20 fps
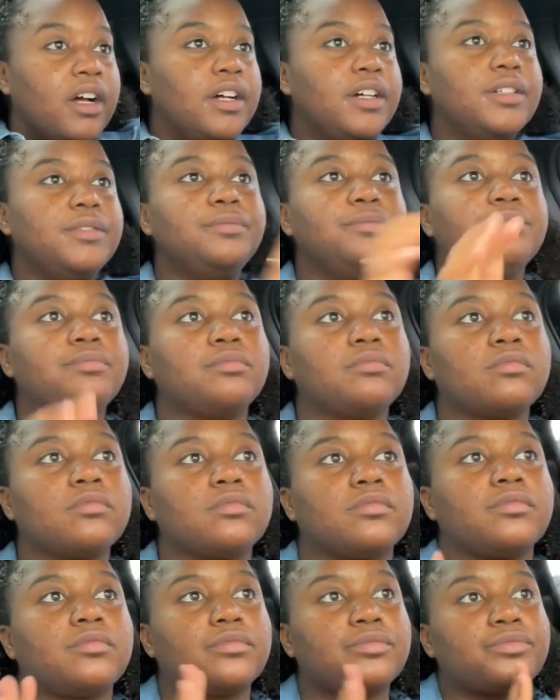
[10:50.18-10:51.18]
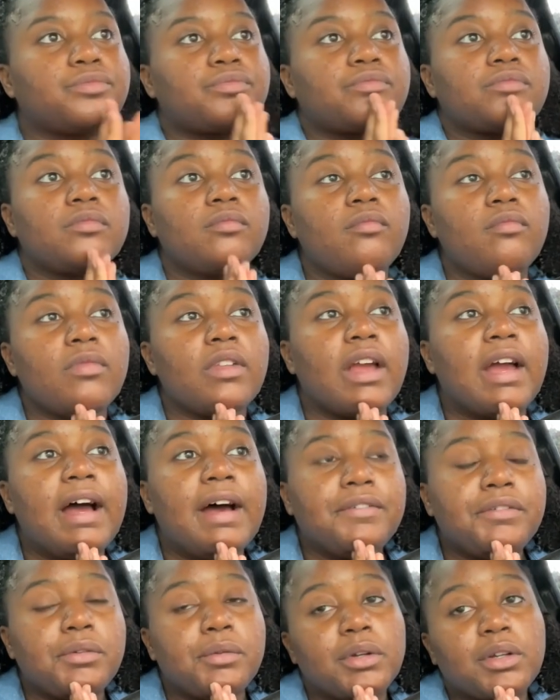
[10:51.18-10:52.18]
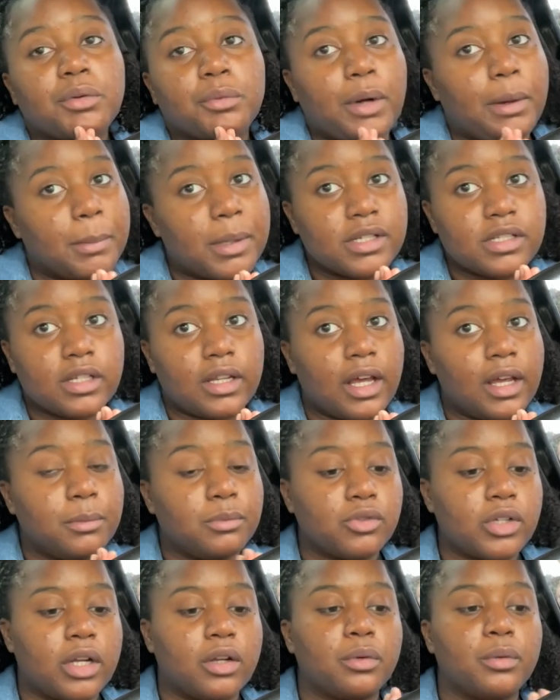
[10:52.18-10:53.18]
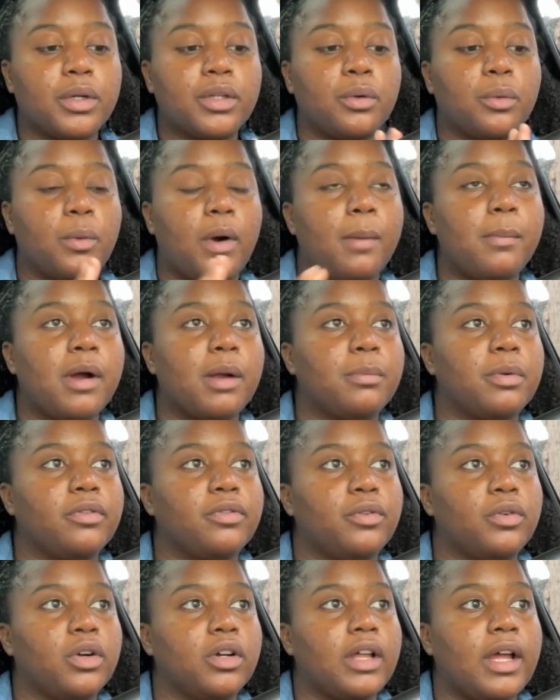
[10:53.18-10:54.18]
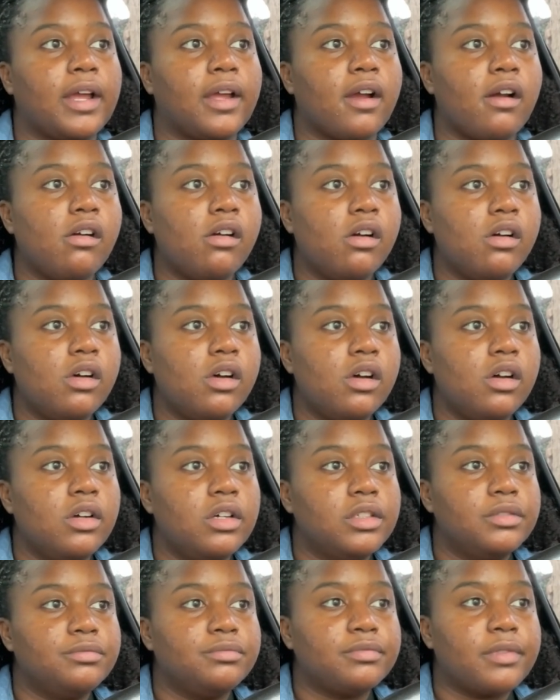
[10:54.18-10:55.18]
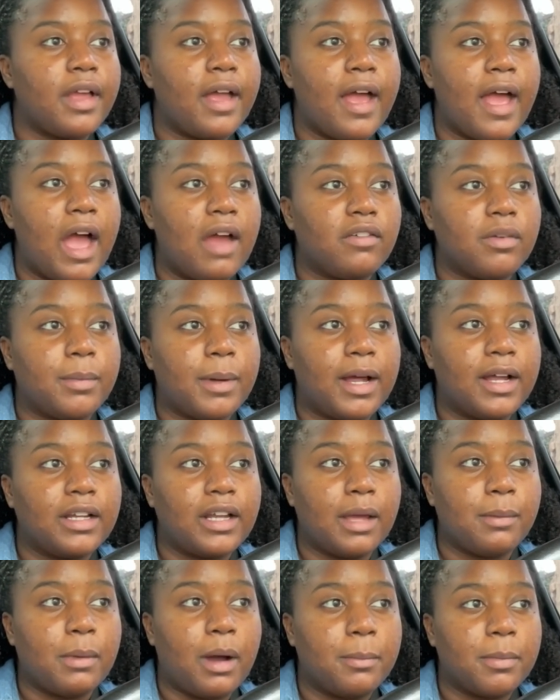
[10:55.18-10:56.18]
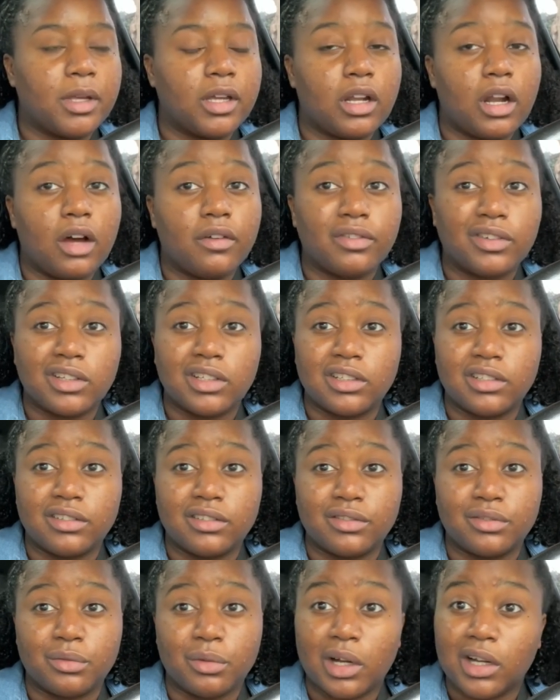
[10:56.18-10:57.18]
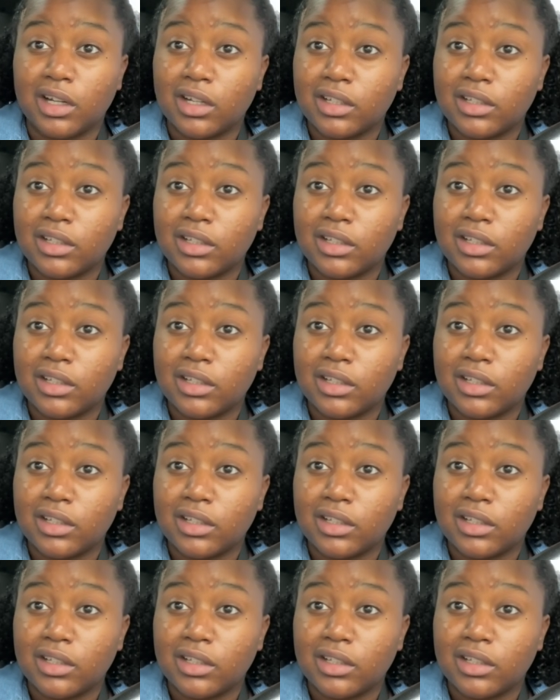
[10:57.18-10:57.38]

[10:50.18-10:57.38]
I have to run to Walmart today. I'm trying to run to Walmart before like everybody and their mama get off of work.